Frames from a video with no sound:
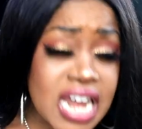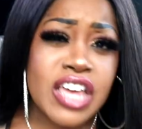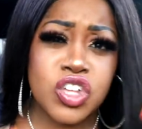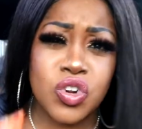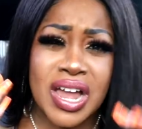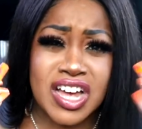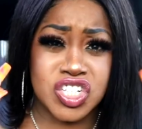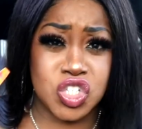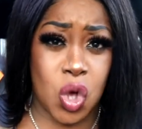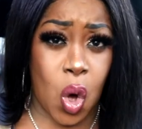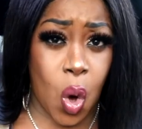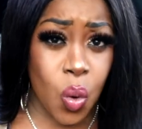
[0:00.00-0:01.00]
Like you look like a
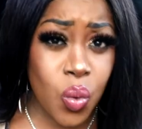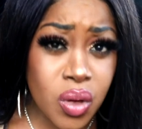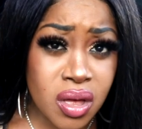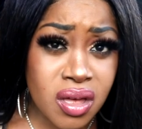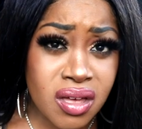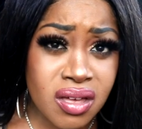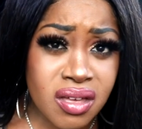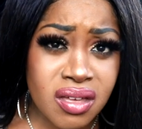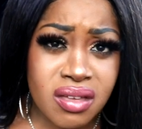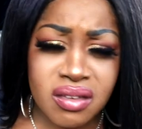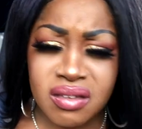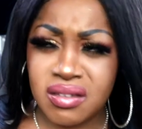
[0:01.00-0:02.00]
toe?
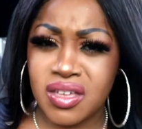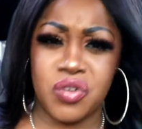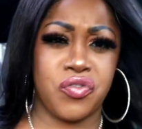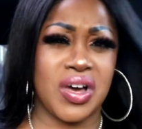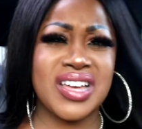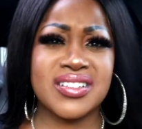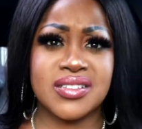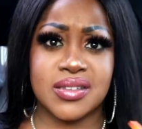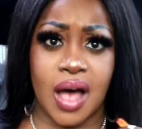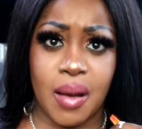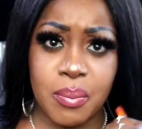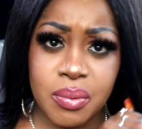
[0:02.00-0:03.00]
Are you fucking
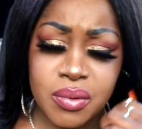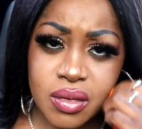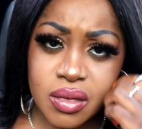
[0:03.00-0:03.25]
dumb?